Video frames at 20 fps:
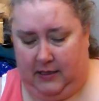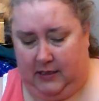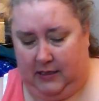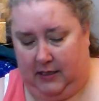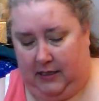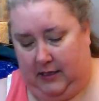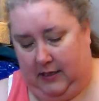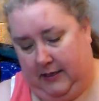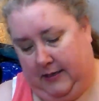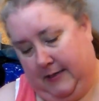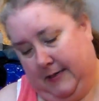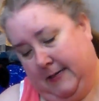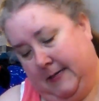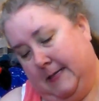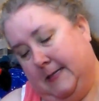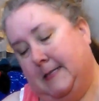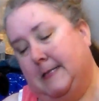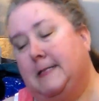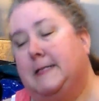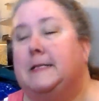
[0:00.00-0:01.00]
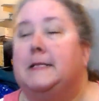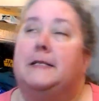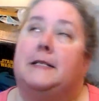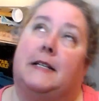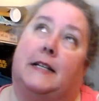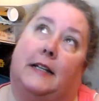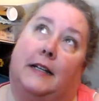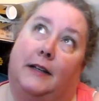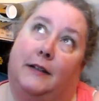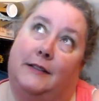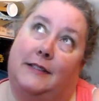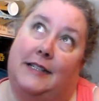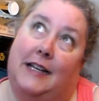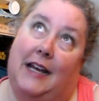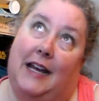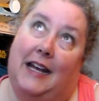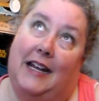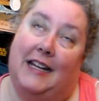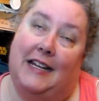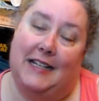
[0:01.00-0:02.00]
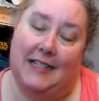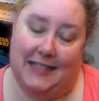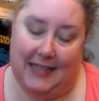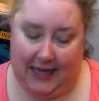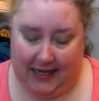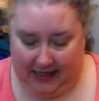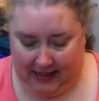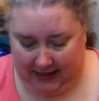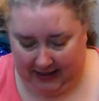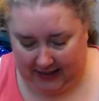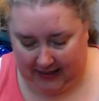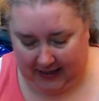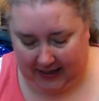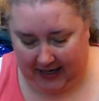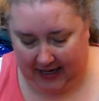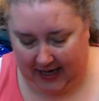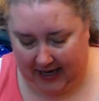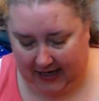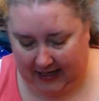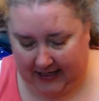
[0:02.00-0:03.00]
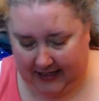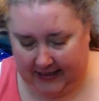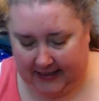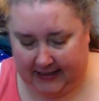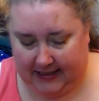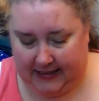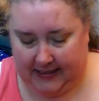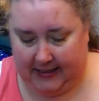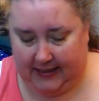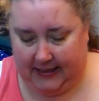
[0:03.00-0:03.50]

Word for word: let's go ahead and take a look at it.